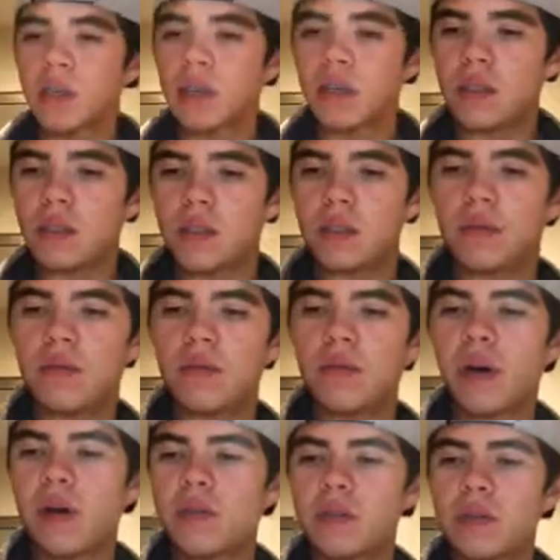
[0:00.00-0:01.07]
It said if the
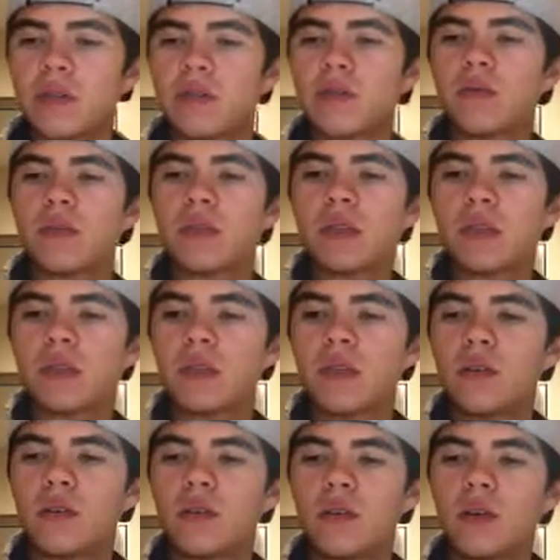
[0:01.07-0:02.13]
population would
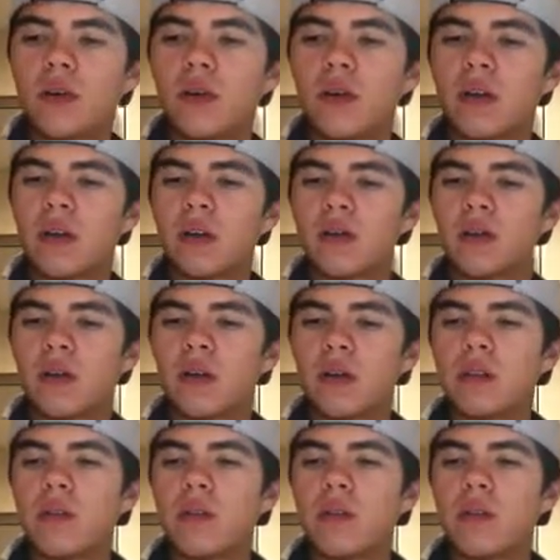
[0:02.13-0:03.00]
continue to grow at this rate,